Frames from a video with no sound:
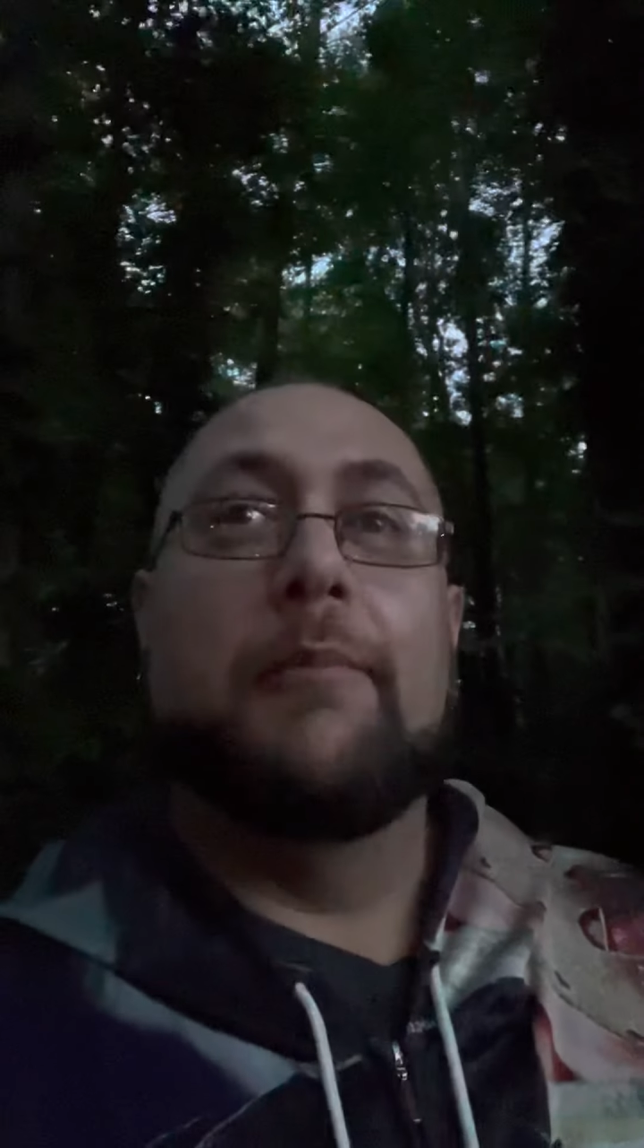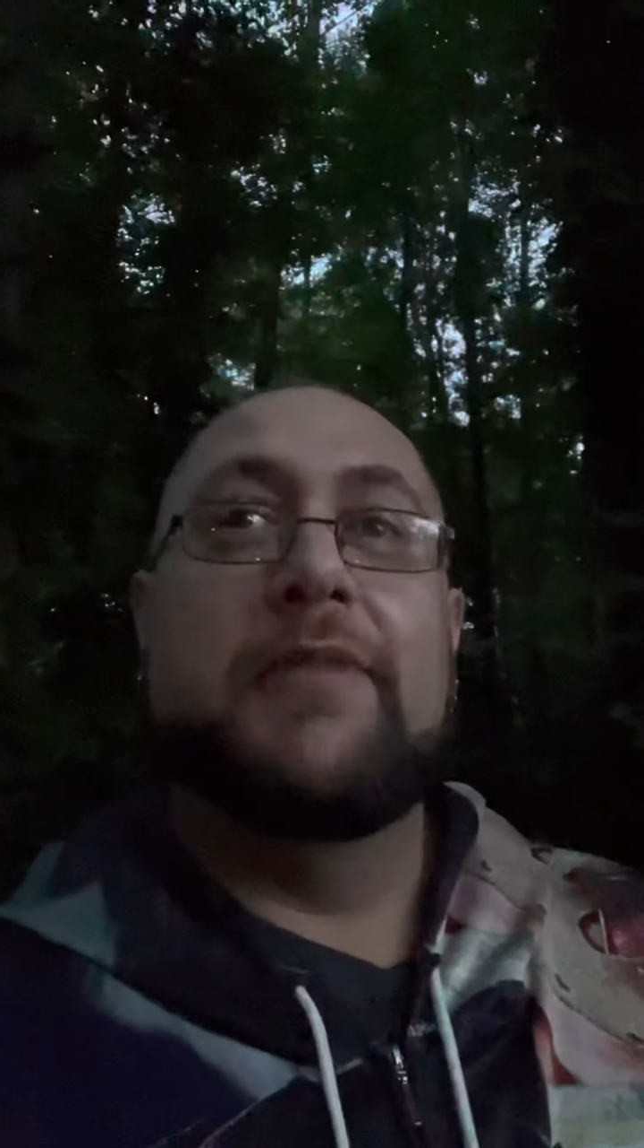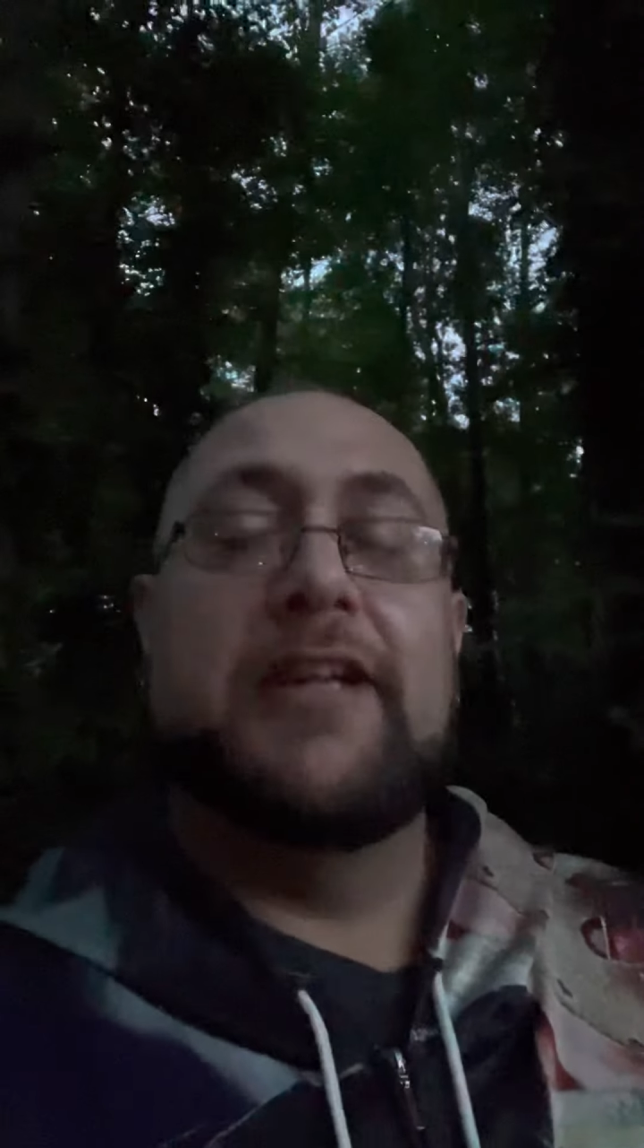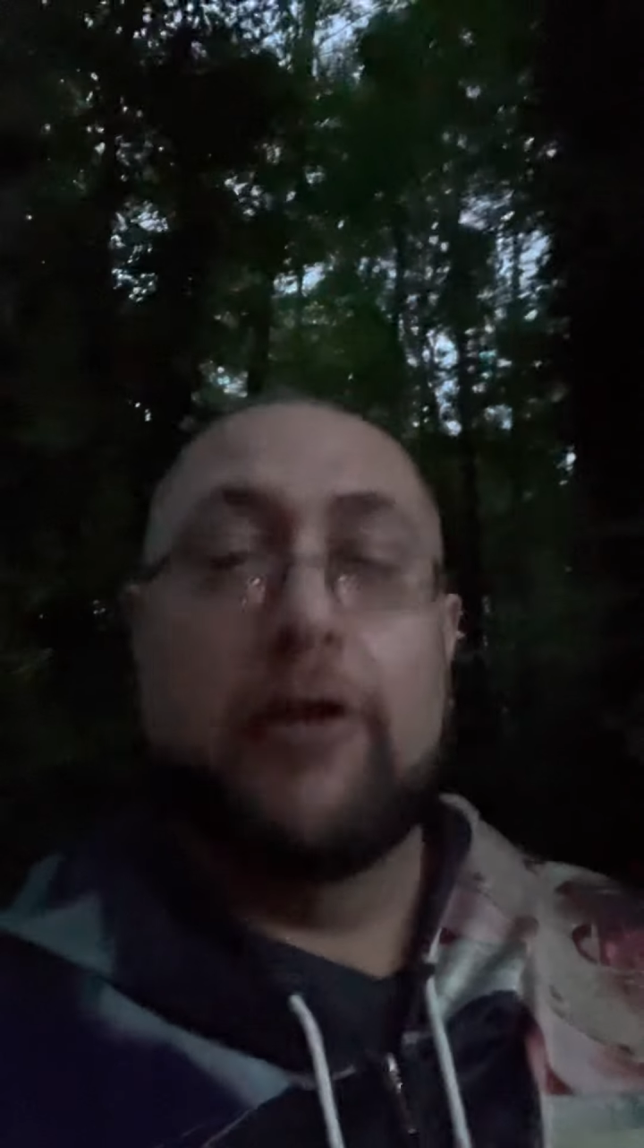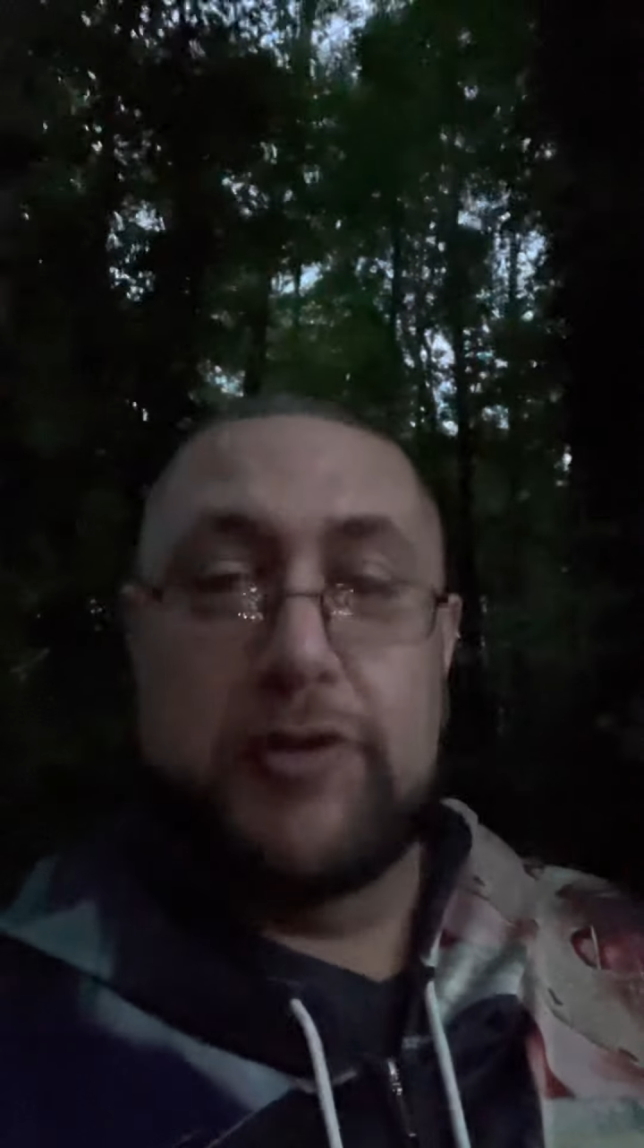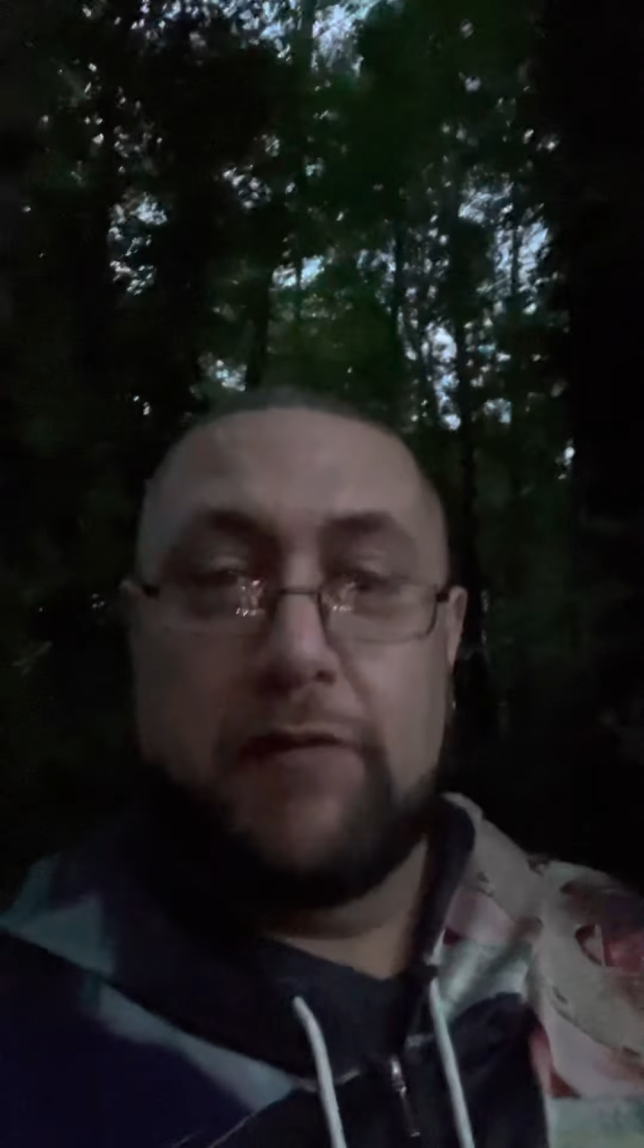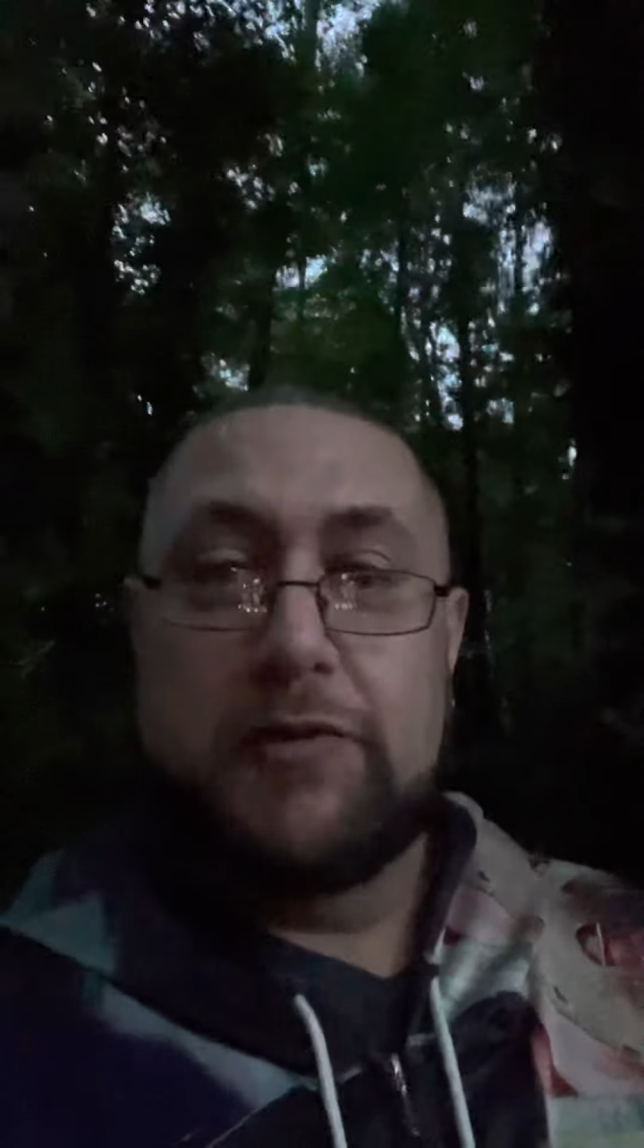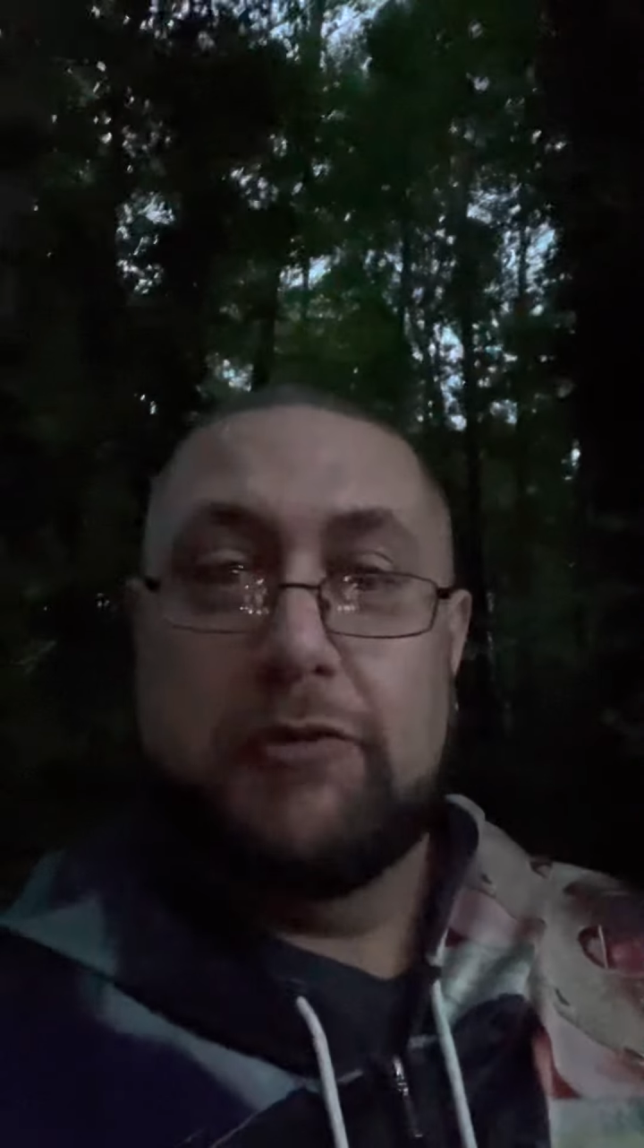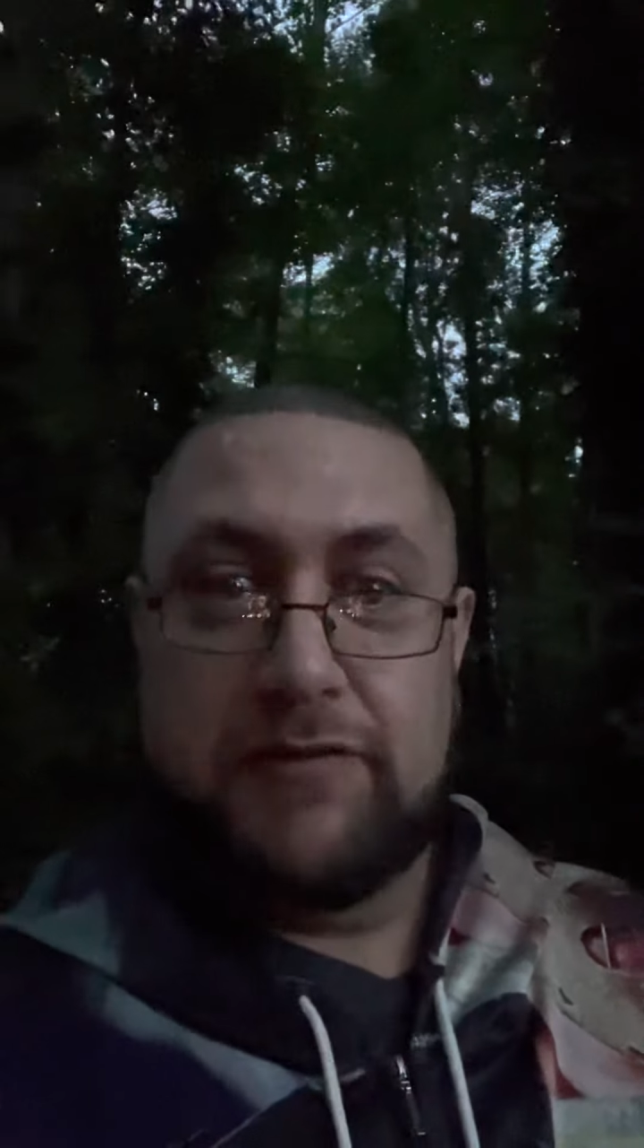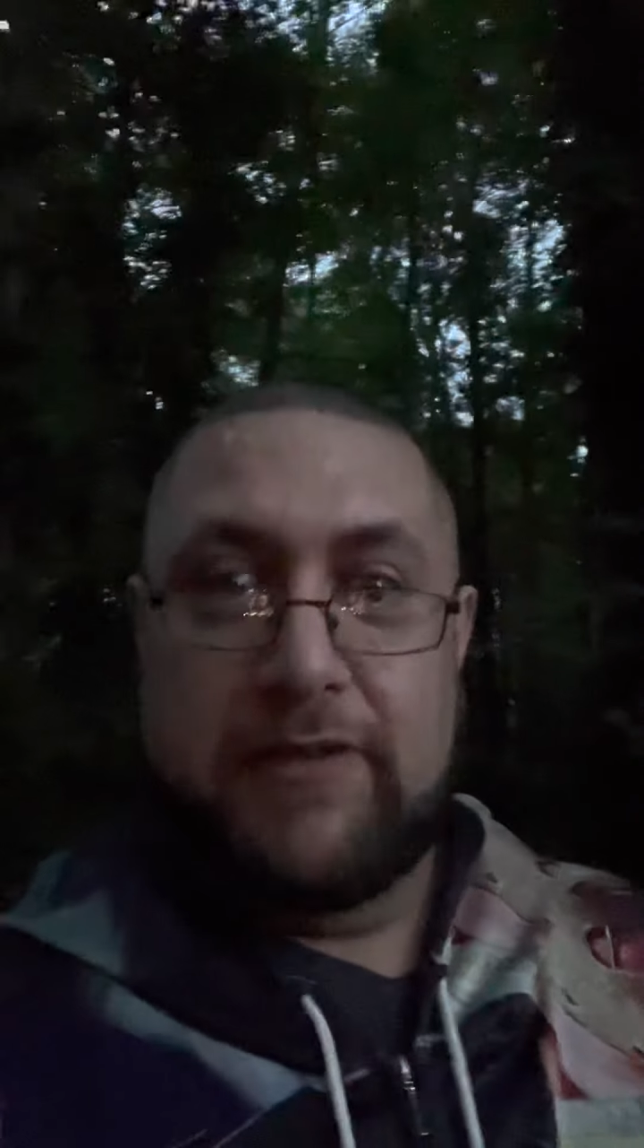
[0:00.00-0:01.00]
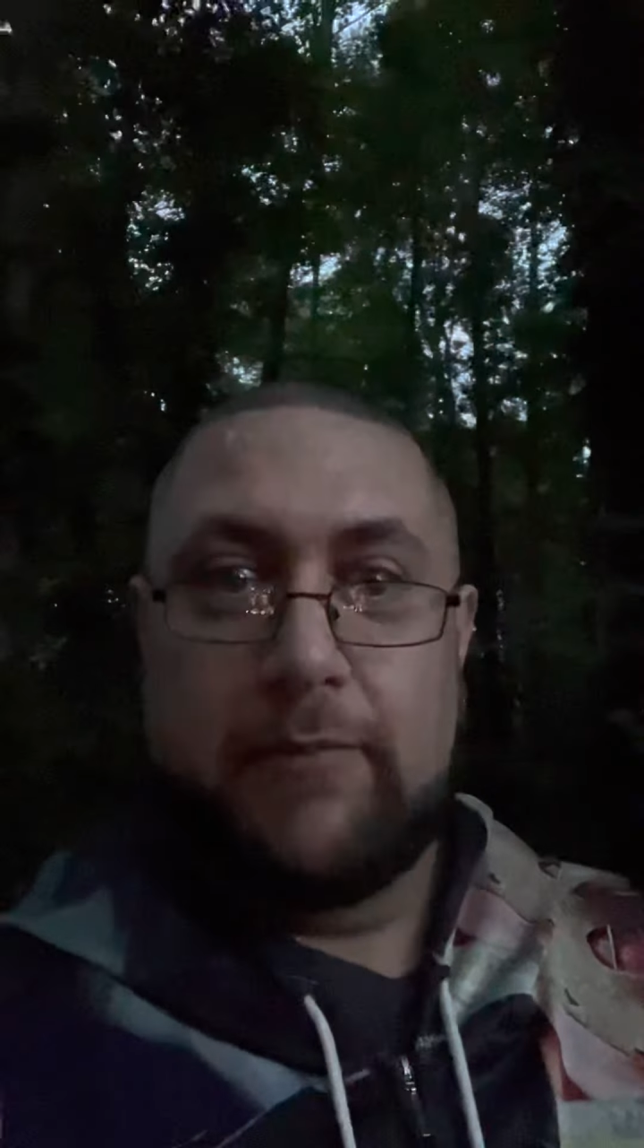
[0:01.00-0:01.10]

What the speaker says: he goes over to his friend